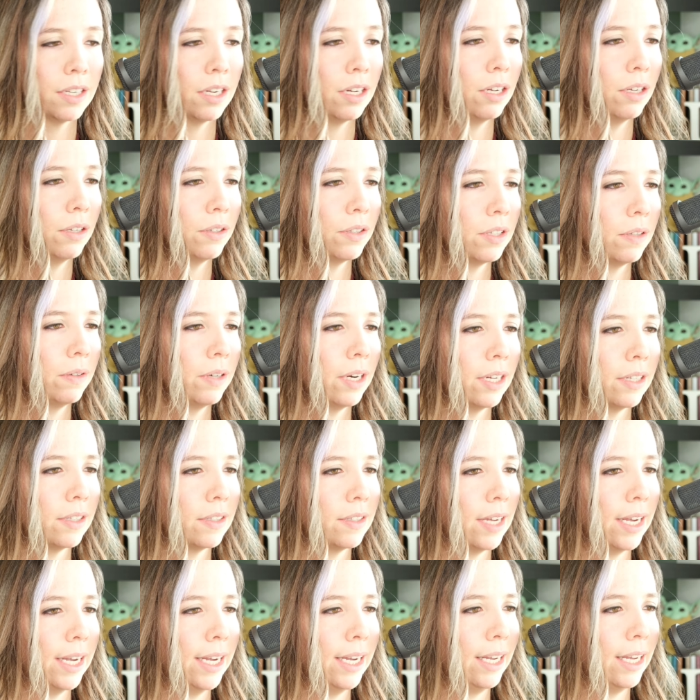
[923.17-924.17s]
also not
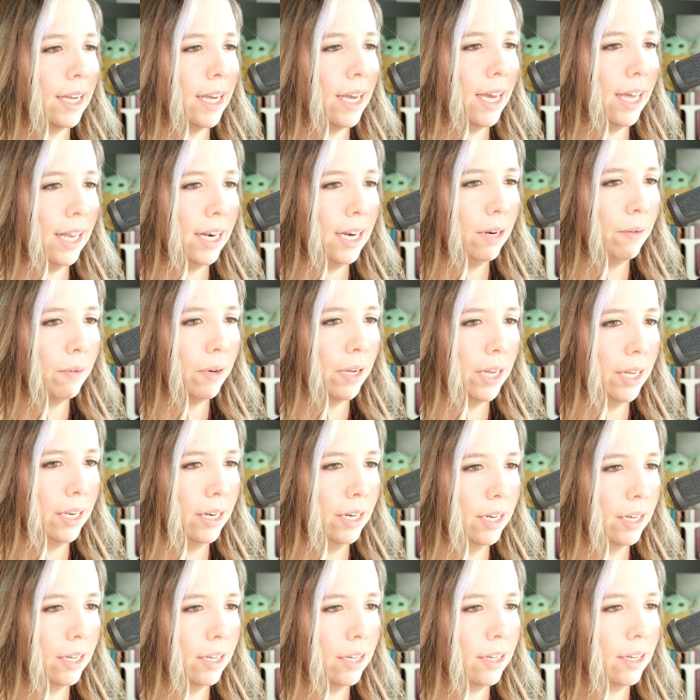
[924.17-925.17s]
saying
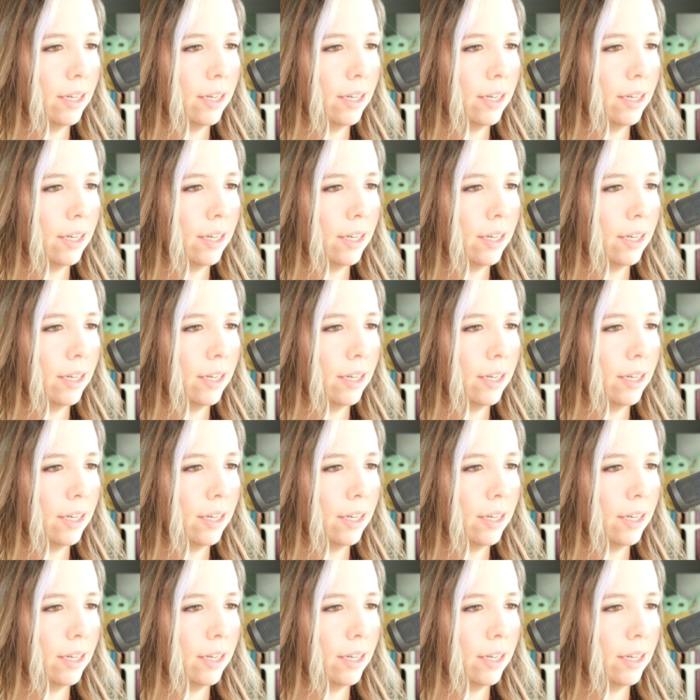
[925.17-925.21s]
anyone